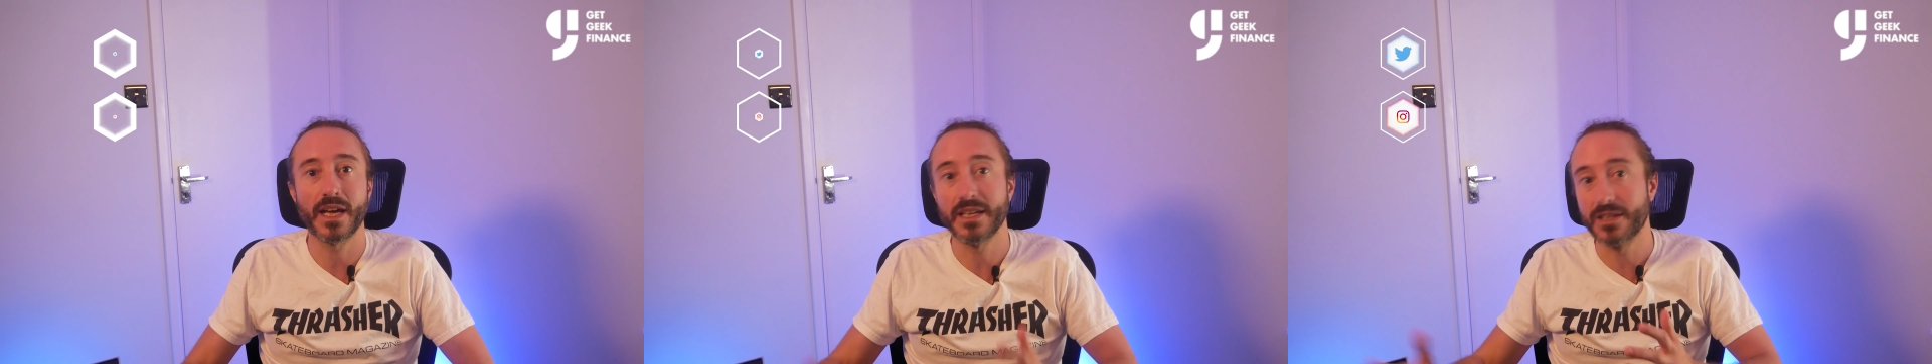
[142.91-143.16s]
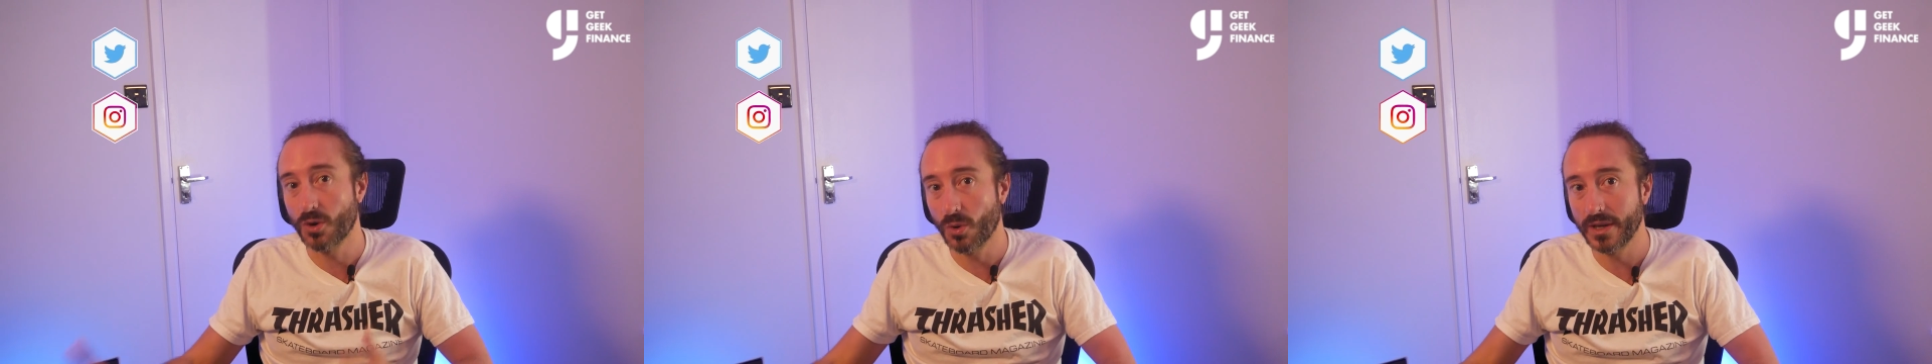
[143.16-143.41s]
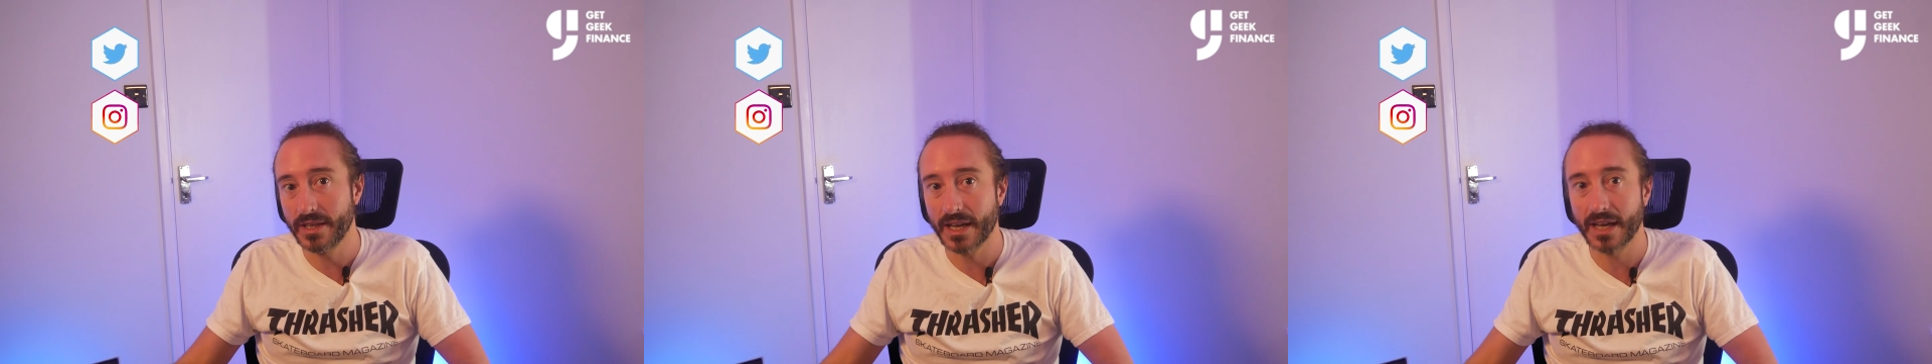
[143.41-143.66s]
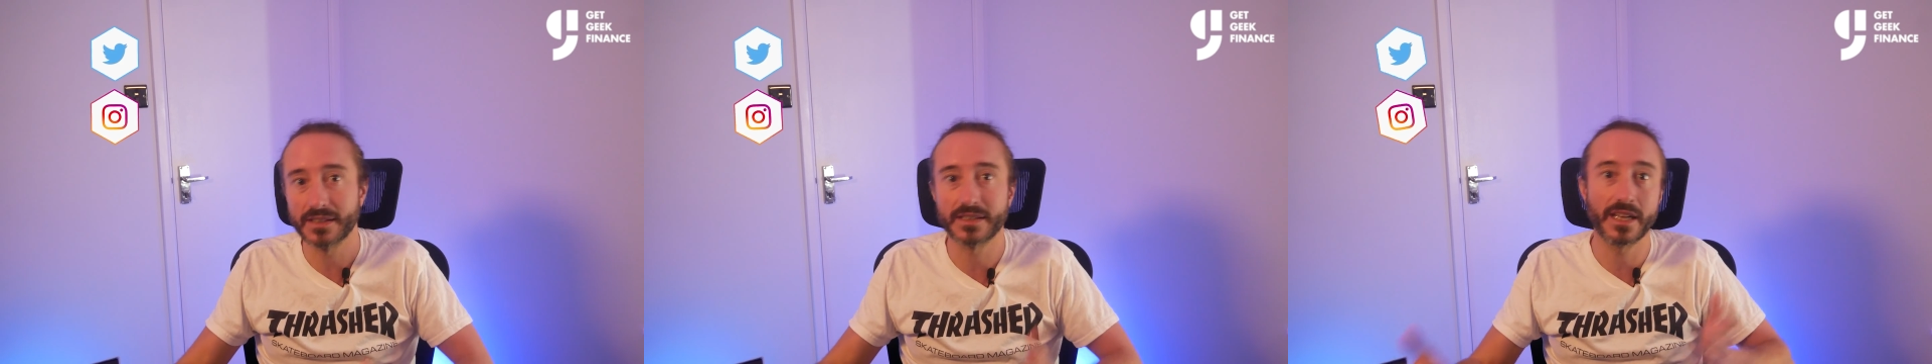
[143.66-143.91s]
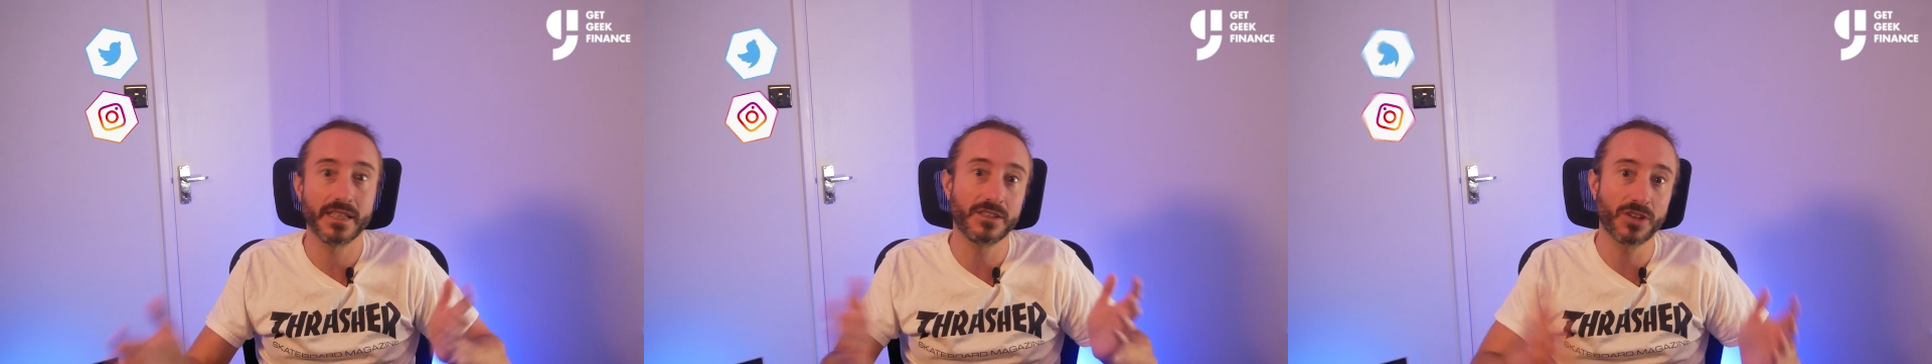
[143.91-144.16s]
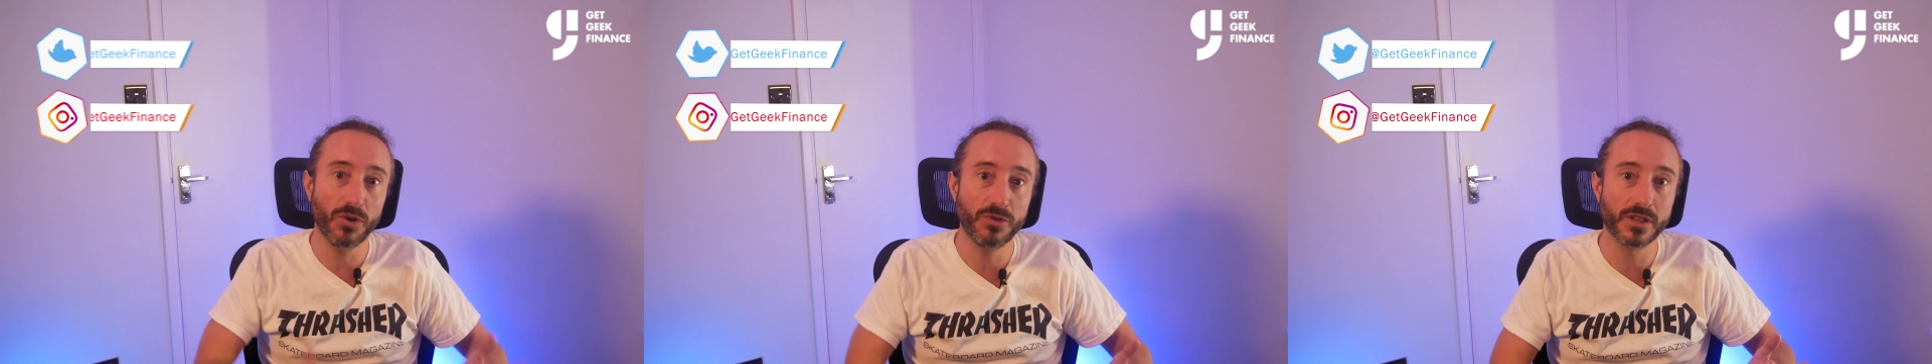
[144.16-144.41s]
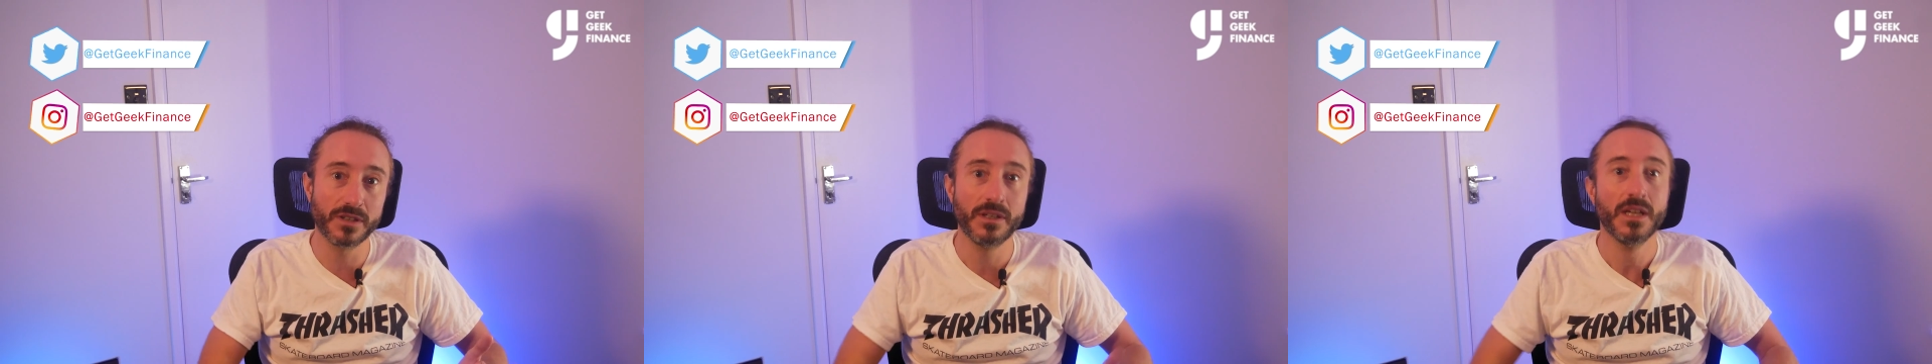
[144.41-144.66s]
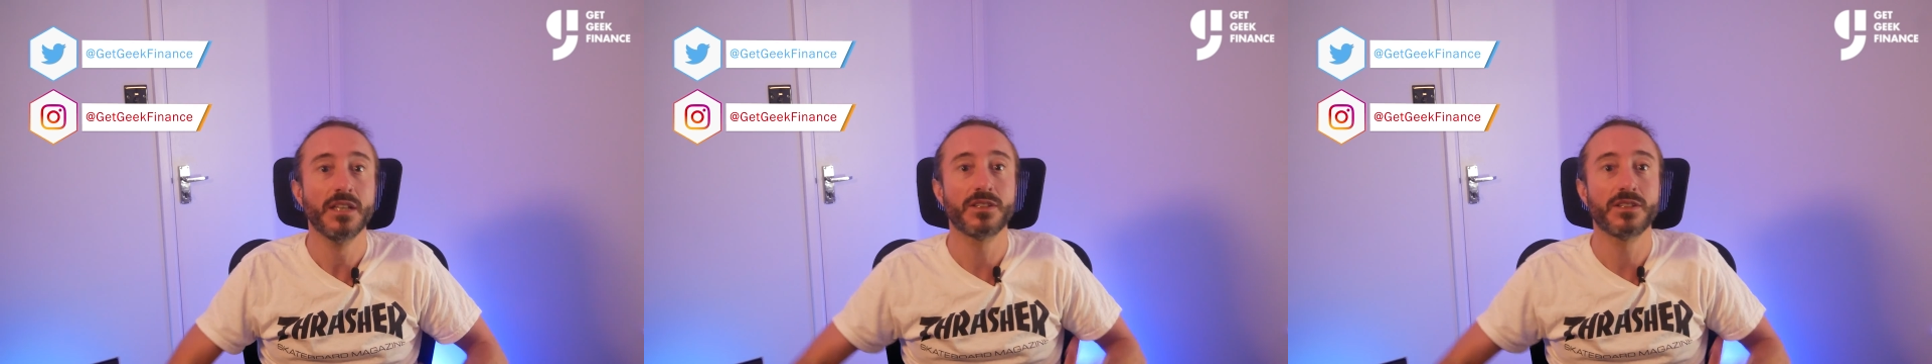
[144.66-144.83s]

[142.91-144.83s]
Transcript: a coin and a token,